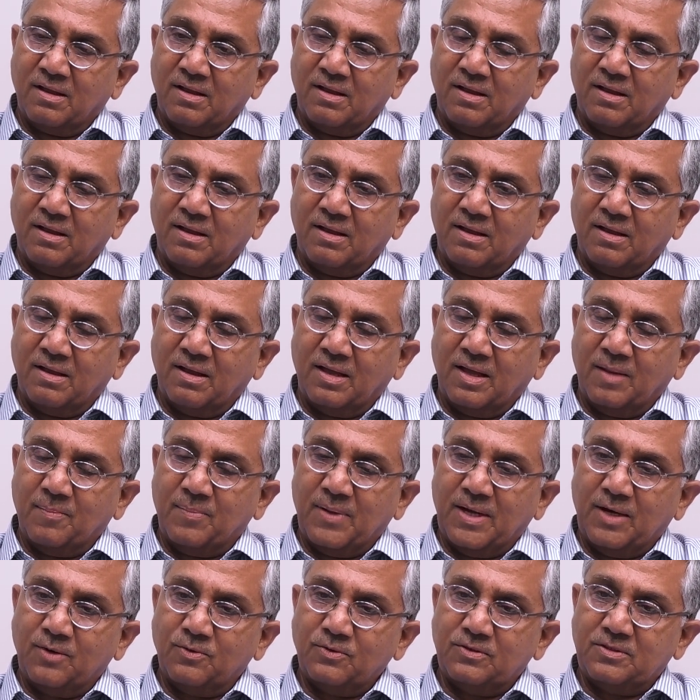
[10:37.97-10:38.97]

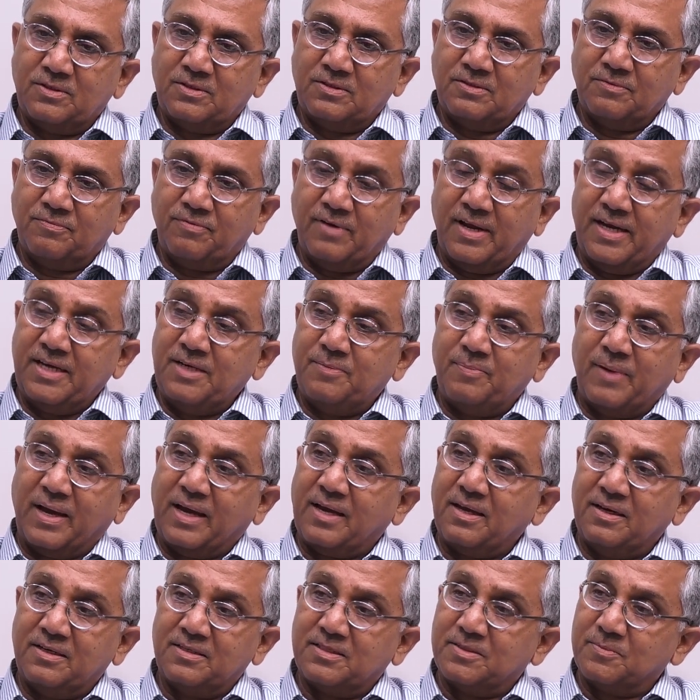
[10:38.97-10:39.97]
about flight
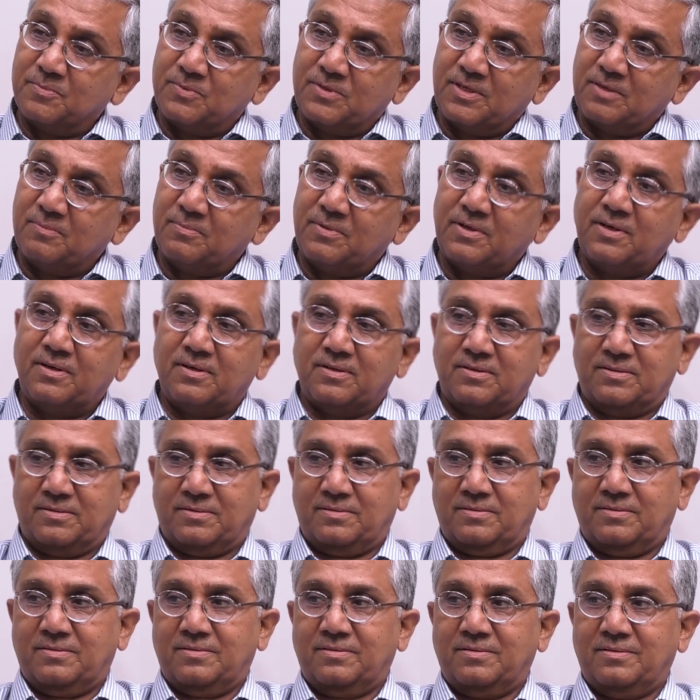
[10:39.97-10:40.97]
mechanisms in
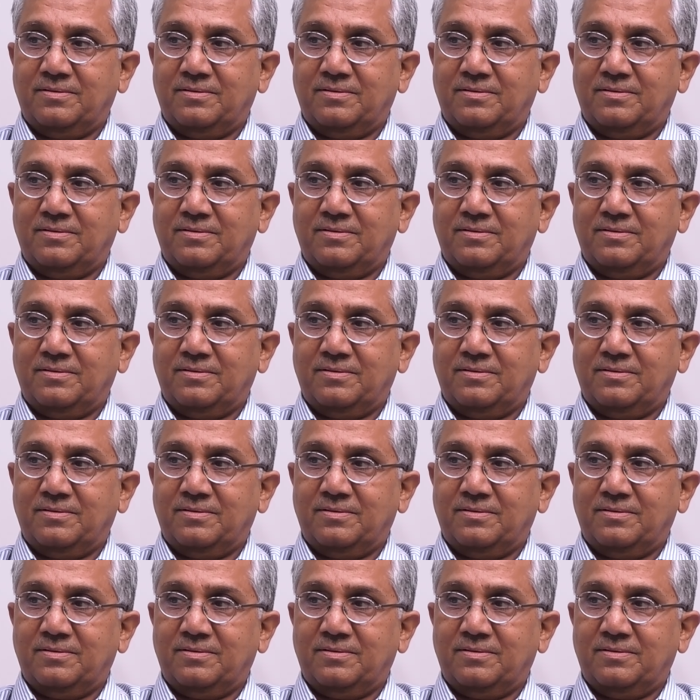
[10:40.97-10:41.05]
birds.